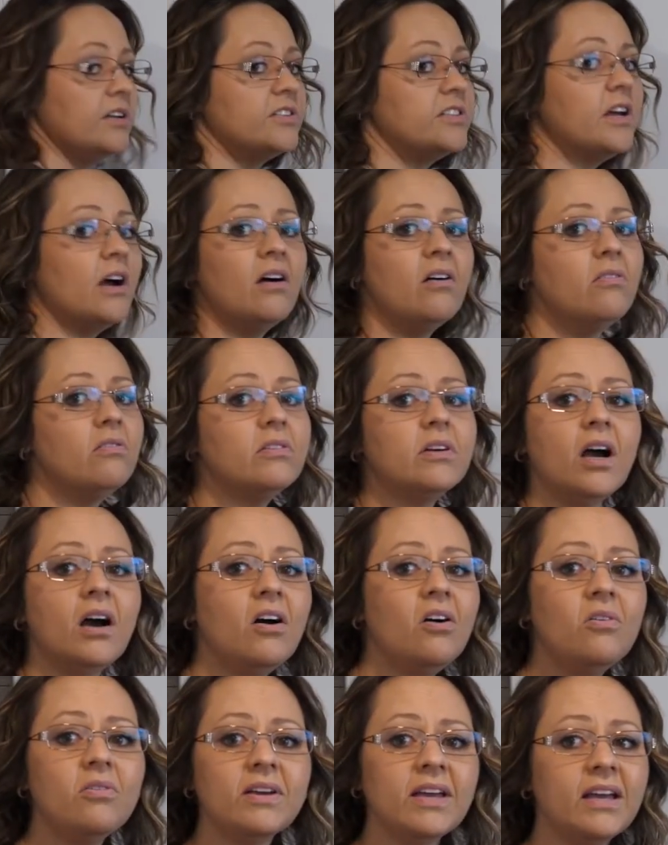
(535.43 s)
Don't
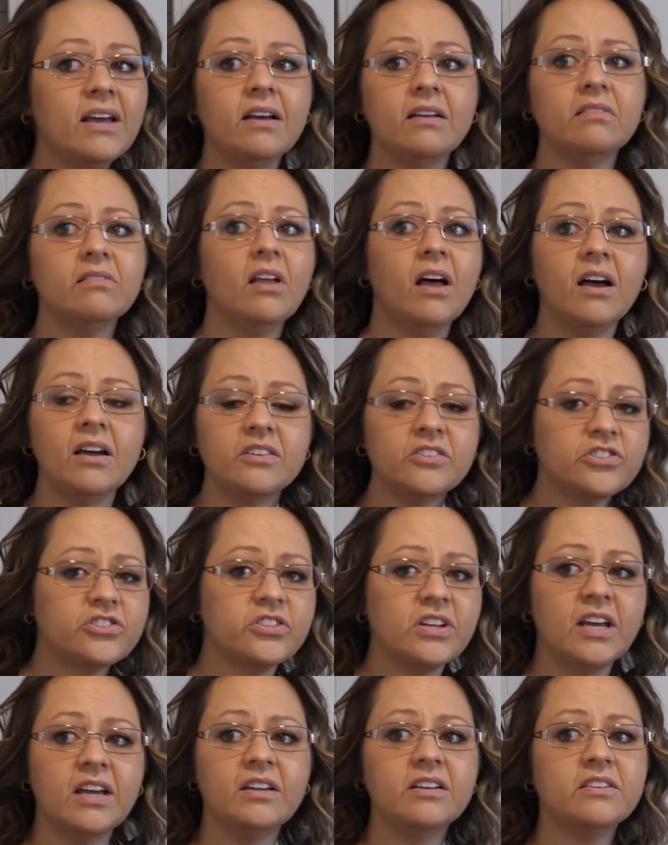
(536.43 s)
go get
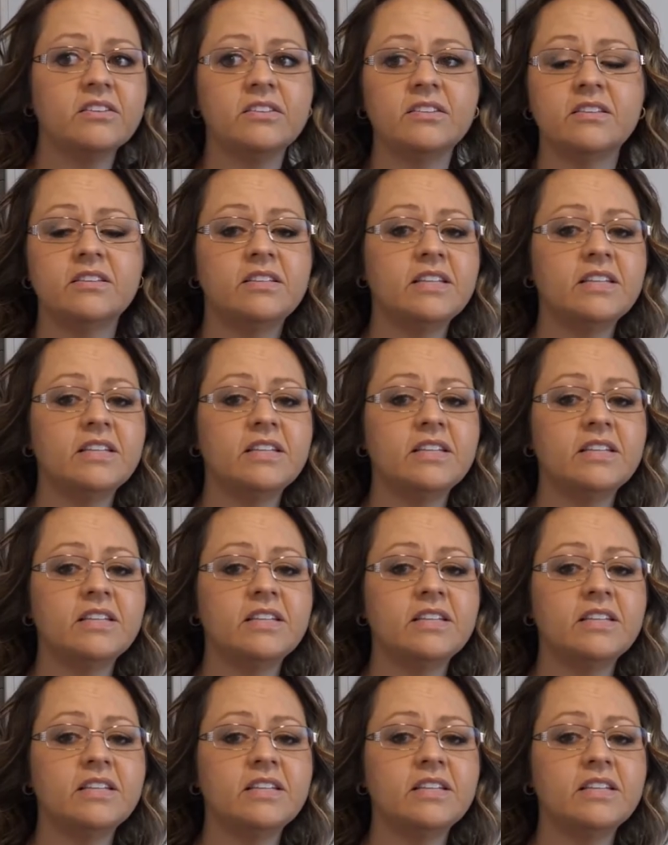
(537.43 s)
lunch and